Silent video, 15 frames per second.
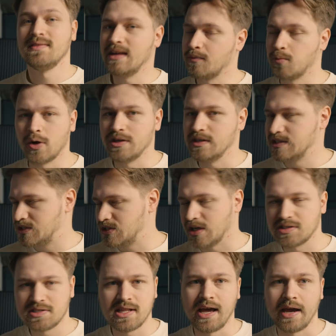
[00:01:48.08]
That one is
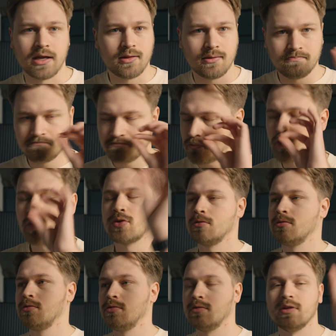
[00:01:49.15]
just like
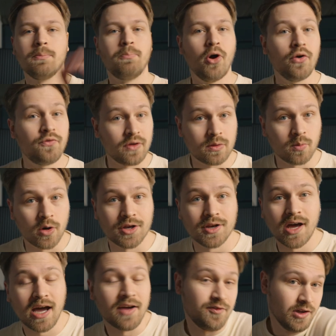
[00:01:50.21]
the perfect one,
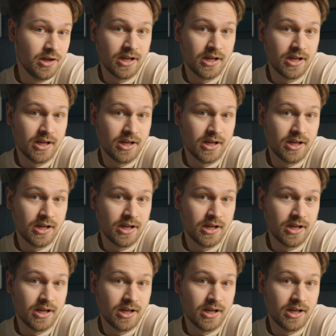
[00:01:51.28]
I feel